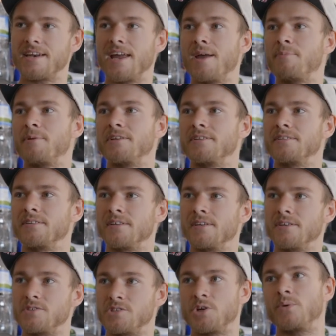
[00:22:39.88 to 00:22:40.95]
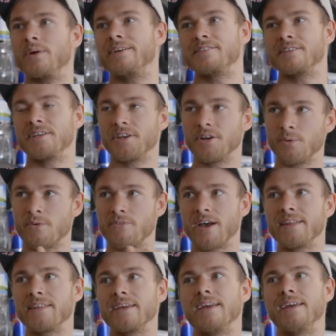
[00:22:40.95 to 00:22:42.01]
can happen is... too easy, you know,
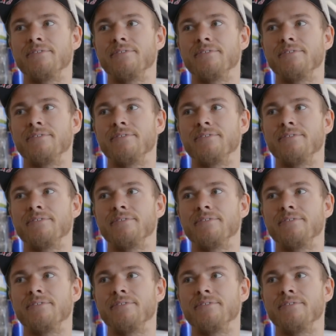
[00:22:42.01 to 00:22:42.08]
without the